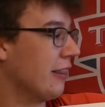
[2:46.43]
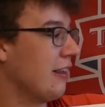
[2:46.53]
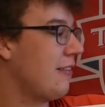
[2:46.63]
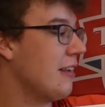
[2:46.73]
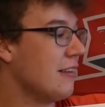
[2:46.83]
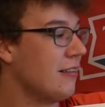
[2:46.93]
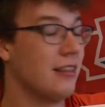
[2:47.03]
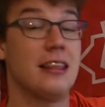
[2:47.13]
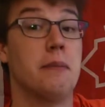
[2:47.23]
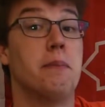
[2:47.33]
This
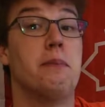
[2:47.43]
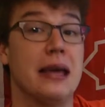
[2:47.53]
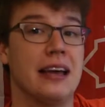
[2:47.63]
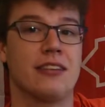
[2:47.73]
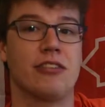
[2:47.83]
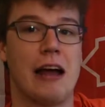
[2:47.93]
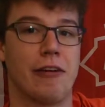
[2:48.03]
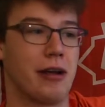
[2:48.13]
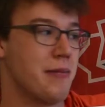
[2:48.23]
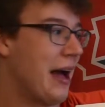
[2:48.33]
is the biggest
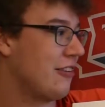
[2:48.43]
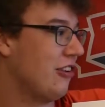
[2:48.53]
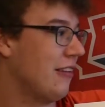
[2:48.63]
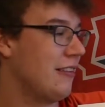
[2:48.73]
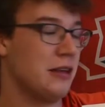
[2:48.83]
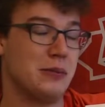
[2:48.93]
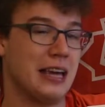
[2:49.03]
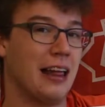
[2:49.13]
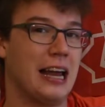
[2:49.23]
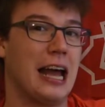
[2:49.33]
rivalry match in the CPL,